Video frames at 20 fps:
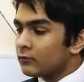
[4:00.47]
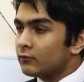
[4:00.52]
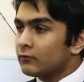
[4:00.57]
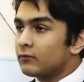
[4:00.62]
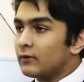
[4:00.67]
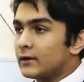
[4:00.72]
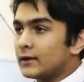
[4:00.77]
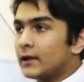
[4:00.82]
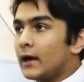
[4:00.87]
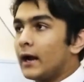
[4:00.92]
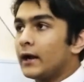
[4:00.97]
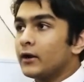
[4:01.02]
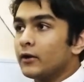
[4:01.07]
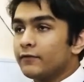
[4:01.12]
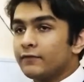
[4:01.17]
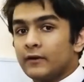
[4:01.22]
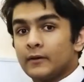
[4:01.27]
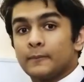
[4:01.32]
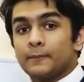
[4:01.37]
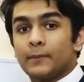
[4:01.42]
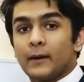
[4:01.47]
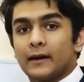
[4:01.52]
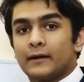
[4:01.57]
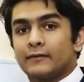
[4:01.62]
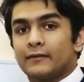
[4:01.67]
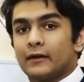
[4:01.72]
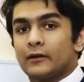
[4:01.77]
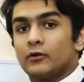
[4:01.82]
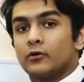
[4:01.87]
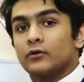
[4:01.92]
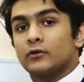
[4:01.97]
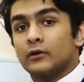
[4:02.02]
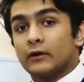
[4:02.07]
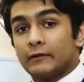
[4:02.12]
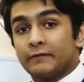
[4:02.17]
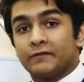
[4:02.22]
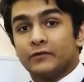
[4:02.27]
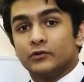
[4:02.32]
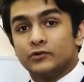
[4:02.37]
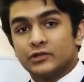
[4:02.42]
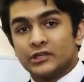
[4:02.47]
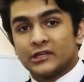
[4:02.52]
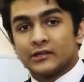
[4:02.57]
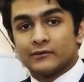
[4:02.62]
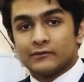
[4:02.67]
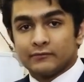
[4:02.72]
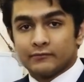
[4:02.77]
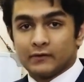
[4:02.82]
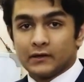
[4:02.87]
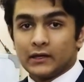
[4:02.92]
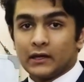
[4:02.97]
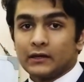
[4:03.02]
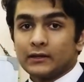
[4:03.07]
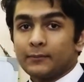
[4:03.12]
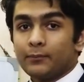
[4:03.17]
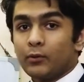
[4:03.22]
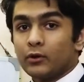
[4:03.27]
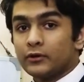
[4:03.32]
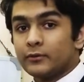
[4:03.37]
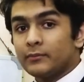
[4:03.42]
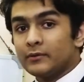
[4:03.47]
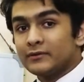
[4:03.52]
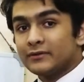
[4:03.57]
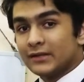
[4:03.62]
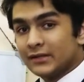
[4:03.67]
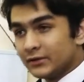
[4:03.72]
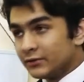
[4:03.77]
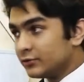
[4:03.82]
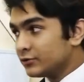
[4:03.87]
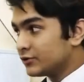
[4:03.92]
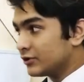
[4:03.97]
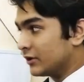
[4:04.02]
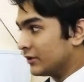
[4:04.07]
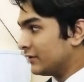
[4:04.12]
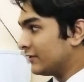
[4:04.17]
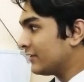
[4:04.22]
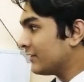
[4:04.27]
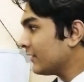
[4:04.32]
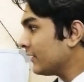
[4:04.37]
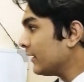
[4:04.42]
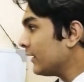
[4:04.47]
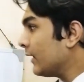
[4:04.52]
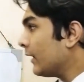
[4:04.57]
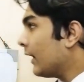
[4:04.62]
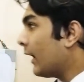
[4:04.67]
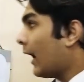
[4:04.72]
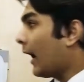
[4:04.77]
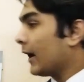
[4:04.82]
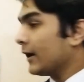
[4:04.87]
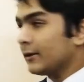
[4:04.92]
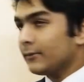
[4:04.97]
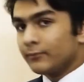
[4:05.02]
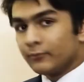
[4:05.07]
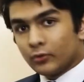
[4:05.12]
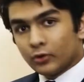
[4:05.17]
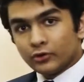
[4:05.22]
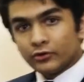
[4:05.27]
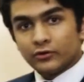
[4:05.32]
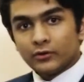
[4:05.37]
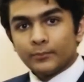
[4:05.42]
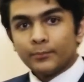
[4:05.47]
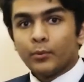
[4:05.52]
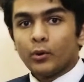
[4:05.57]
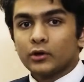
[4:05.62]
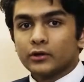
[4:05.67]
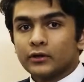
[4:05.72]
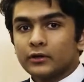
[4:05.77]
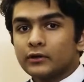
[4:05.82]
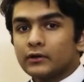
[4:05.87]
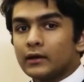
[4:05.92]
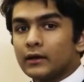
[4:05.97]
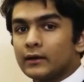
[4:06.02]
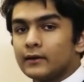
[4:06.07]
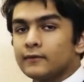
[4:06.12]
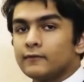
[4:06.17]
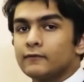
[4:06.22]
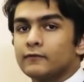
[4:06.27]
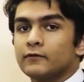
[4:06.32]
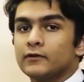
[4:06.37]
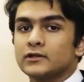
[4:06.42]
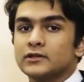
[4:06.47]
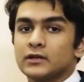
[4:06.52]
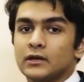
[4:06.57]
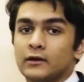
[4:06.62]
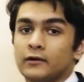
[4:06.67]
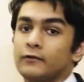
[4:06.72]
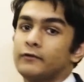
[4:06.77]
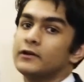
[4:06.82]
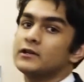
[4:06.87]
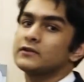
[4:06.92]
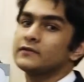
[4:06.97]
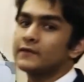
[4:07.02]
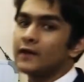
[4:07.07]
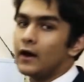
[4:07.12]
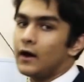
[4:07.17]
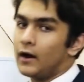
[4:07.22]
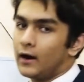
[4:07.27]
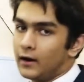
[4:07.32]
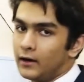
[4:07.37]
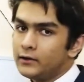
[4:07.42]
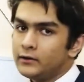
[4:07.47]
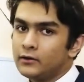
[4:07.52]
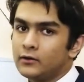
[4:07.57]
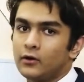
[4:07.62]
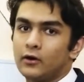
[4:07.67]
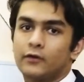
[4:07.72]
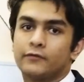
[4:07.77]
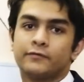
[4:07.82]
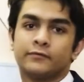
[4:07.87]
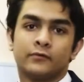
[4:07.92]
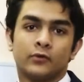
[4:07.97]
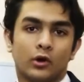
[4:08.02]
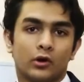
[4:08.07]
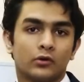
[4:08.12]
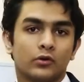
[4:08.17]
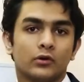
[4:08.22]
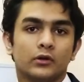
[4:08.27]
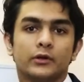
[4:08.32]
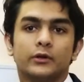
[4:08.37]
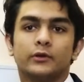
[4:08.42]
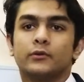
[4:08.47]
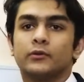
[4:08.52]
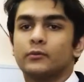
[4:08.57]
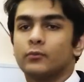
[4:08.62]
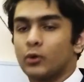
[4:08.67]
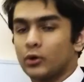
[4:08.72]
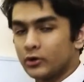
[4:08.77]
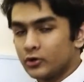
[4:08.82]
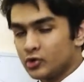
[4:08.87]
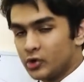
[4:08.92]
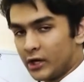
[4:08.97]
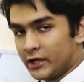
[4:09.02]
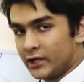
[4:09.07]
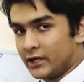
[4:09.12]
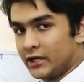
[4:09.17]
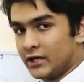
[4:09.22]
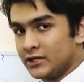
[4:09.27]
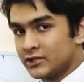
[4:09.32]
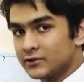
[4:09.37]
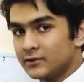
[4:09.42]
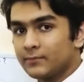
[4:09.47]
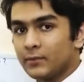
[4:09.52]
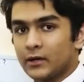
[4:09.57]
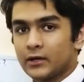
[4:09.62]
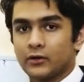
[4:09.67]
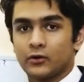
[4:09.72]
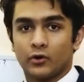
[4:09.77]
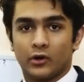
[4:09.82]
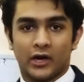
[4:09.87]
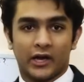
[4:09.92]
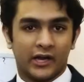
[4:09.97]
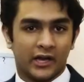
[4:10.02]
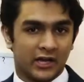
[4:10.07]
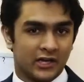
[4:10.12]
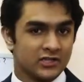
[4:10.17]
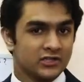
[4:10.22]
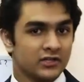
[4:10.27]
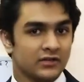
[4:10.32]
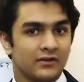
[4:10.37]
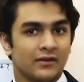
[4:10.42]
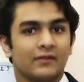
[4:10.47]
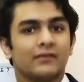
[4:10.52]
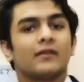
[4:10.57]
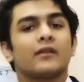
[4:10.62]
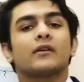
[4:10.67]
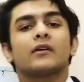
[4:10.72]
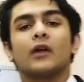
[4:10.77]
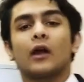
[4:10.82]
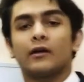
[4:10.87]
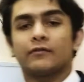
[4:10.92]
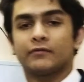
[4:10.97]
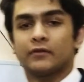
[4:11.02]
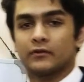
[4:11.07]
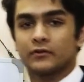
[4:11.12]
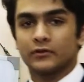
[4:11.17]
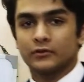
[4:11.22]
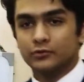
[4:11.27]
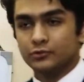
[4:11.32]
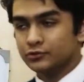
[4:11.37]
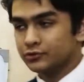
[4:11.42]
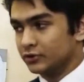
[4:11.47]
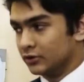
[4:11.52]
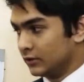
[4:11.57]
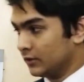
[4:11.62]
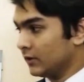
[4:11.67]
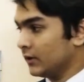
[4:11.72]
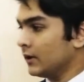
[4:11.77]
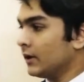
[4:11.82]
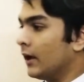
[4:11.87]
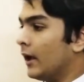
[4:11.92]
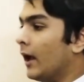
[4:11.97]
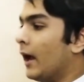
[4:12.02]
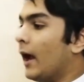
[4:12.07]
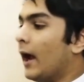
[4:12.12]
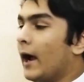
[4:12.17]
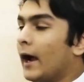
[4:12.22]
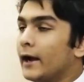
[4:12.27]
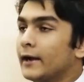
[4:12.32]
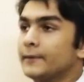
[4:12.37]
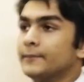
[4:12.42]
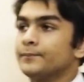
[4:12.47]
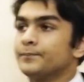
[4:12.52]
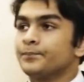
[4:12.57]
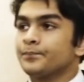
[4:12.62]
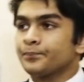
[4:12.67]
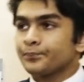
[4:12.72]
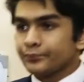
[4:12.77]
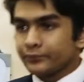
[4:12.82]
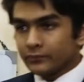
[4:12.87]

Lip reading: what kind of impacts are on refugees, what are the possible solutions, and the most important thing, which is the heart of not only modern United Nations but United Nations, is a draft resolution. And